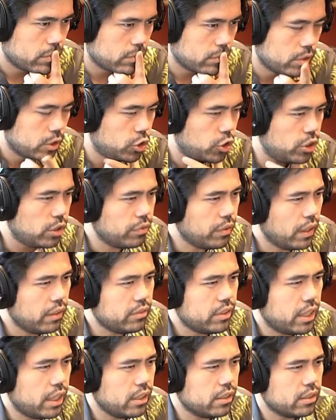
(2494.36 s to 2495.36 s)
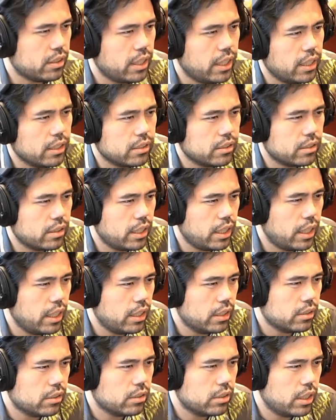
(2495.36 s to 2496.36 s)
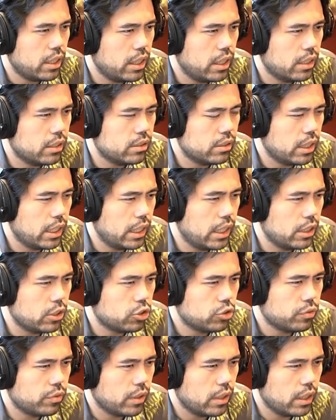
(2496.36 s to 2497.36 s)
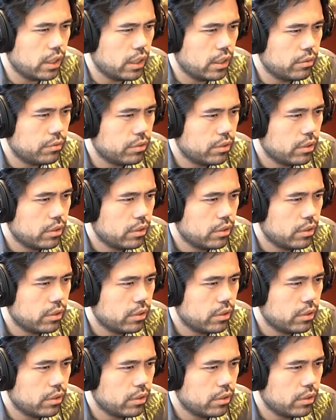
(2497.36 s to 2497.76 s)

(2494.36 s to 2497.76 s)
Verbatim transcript: g5 takes, takes, takes, takes, knight h5.